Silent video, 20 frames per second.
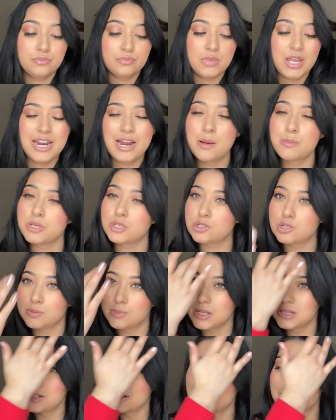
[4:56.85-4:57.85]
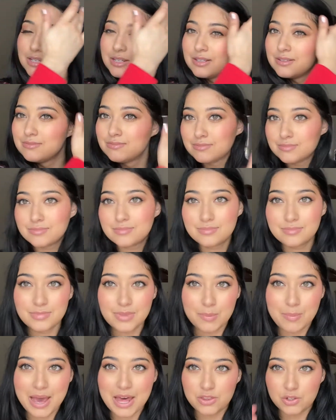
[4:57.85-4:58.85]
And I'm assuming they did the
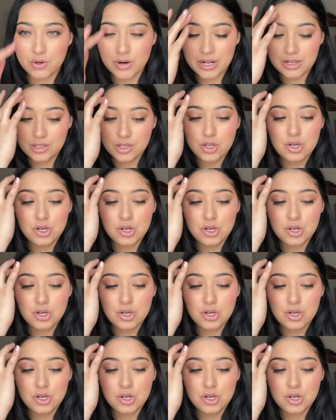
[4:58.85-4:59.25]
math correctly.